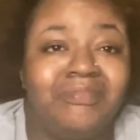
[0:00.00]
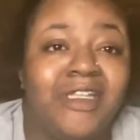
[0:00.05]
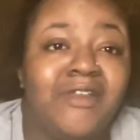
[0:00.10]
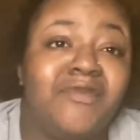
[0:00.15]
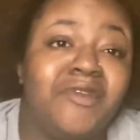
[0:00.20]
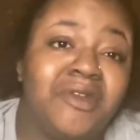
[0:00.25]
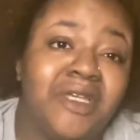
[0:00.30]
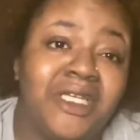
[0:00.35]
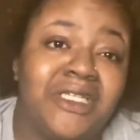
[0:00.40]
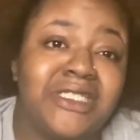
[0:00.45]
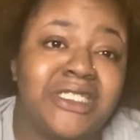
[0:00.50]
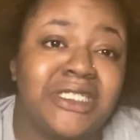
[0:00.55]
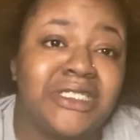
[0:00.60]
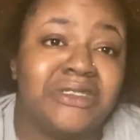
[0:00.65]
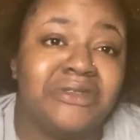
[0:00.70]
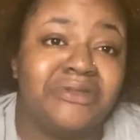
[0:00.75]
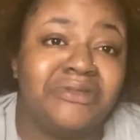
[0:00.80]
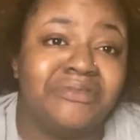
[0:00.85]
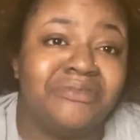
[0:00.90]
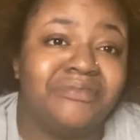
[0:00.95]
if you can't
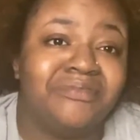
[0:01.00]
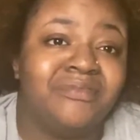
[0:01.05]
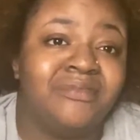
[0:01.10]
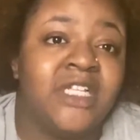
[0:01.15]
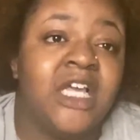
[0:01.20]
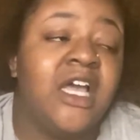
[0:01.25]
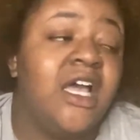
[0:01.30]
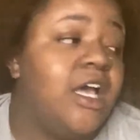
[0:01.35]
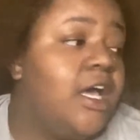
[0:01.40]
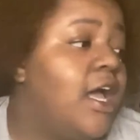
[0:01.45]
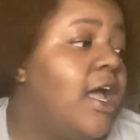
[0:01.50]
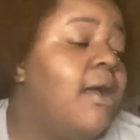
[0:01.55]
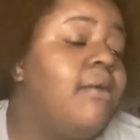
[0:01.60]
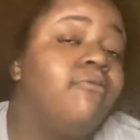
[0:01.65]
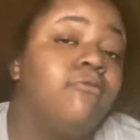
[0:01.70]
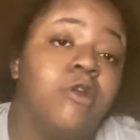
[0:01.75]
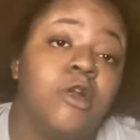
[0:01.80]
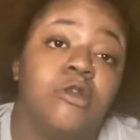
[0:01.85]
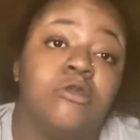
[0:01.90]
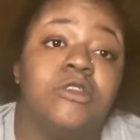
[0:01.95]
tell,
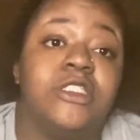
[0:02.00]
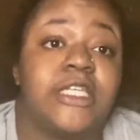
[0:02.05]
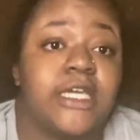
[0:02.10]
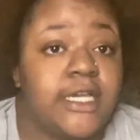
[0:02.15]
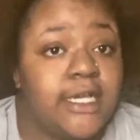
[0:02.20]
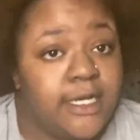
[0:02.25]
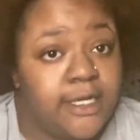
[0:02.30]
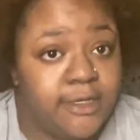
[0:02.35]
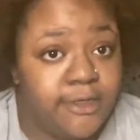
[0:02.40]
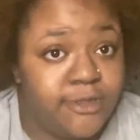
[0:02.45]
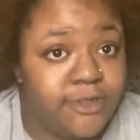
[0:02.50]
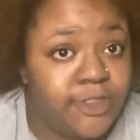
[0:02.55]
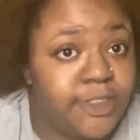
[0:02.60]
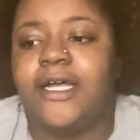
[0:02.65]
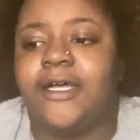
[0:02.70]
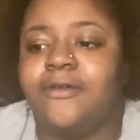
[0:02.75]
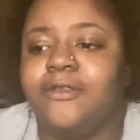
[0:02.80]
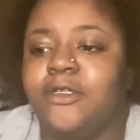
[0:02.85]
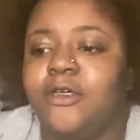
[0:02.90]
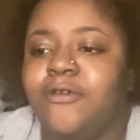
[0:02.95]
I'm real tired. I
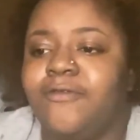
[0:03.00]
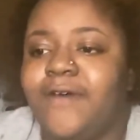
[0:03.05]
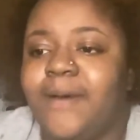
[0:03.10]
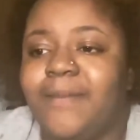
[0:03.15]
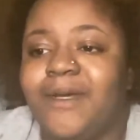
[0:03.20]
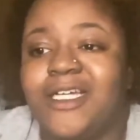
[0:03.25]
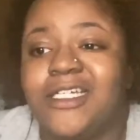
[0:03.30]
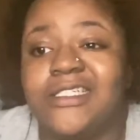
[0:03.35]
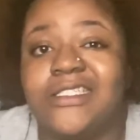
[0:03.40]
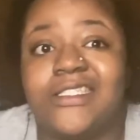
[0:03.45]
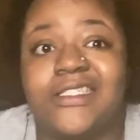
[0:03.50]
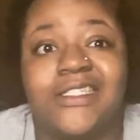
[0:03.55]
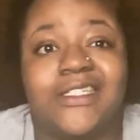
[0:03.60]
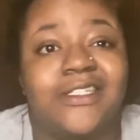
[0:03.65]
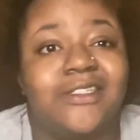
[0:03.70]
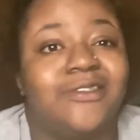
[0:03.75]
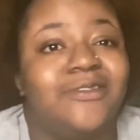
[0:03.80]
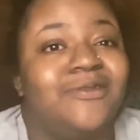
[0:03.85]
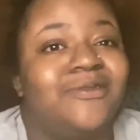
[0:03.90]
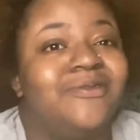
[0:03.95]
don't know if I'm gonna
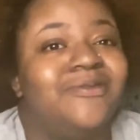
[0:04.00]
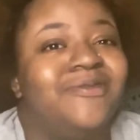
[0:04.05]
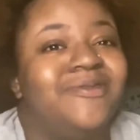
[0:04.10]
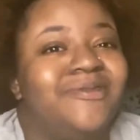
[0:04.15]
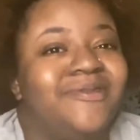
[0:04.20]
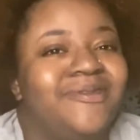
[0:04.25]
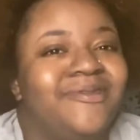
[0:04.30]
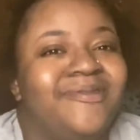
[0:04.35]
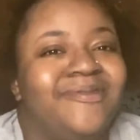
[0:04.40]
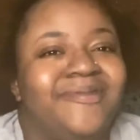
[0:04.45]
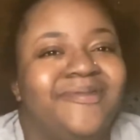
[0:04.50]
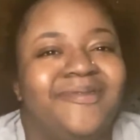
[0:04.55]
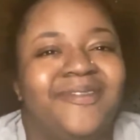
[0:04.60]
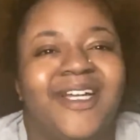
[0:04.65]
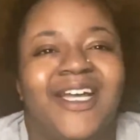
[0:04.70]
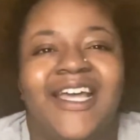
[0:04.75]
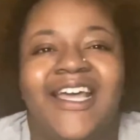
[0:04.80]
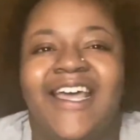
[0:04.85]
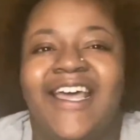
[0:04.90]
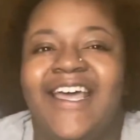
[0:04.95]
continue.
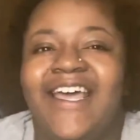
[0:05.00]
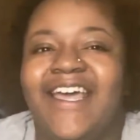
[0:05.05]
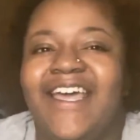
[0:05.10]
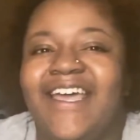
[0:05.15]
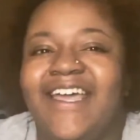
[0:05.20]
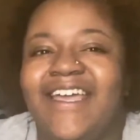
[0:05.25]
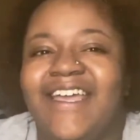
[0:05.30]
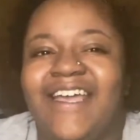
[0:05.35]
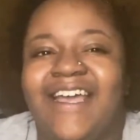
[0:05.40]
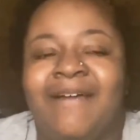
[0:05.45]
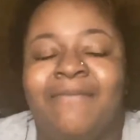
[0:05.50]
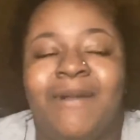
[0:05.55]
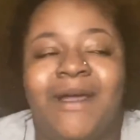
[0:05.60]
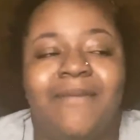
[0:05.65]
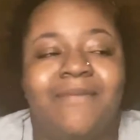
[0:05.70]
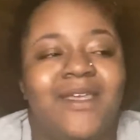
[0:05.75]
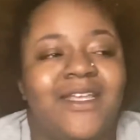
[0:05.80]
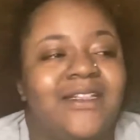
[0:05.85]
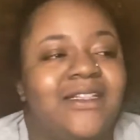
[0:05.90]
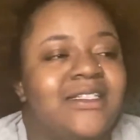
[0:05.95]
I
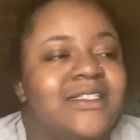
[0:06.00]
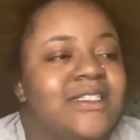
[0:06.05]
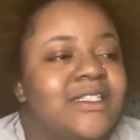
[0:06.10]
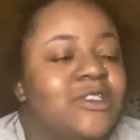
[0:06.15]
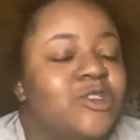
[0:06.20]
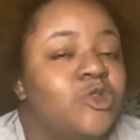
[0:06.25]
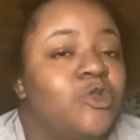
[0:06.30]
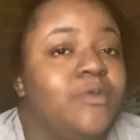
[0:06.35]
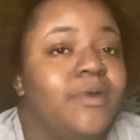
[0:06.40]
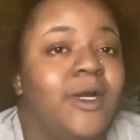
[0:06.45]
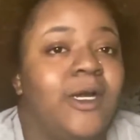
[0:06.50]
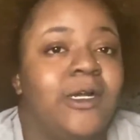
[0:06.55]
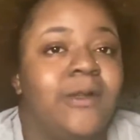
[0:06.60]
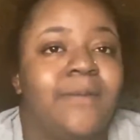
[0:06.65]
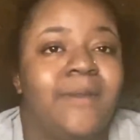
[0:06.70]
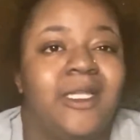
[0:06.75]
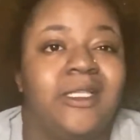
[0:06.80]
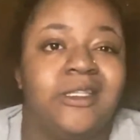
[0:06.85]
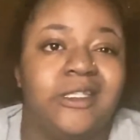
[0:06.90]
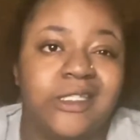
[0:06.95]
might make this a two-parter,
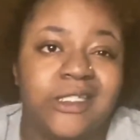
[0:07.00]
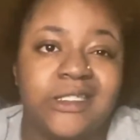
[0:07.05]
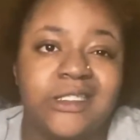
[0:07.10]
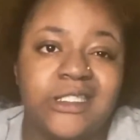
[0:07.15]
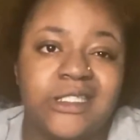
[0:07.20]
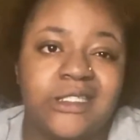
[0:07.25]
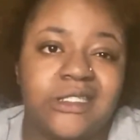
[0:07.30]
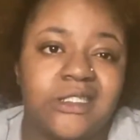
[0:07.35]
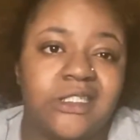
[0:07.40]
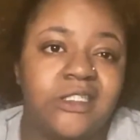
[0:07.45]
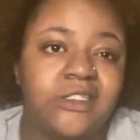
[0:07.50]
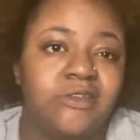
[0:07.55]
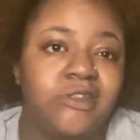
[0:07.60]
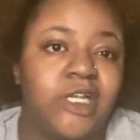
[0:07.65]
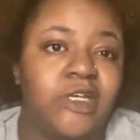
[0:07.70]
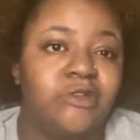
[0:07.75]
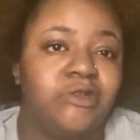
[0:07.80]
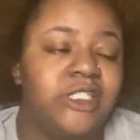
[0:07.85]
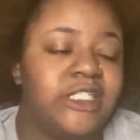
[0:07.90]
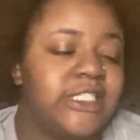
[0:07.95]
make this, you
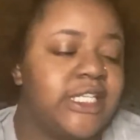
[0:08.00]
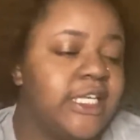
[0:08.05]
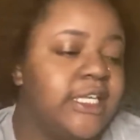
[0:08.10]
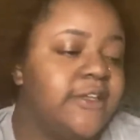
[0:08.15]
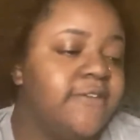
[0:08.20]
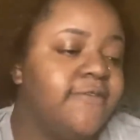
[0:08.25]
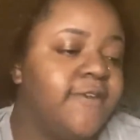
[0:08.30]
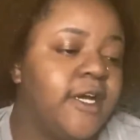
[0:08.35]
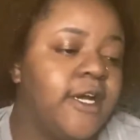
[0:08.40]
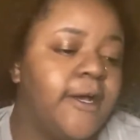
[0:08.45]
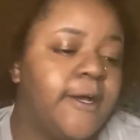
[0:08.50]
know, this half